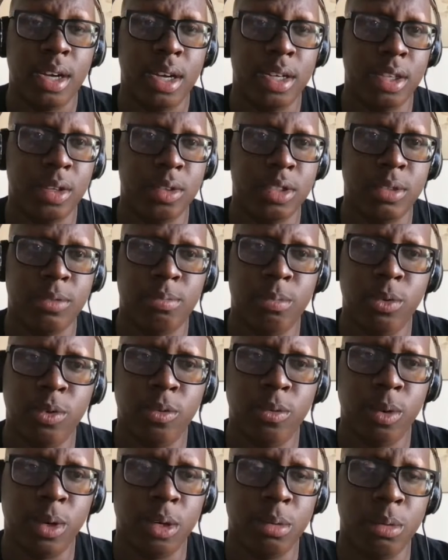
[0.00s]
Use your
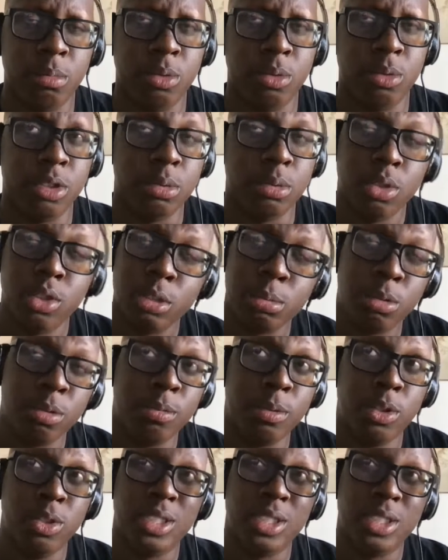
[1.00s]
move work. Use your movement.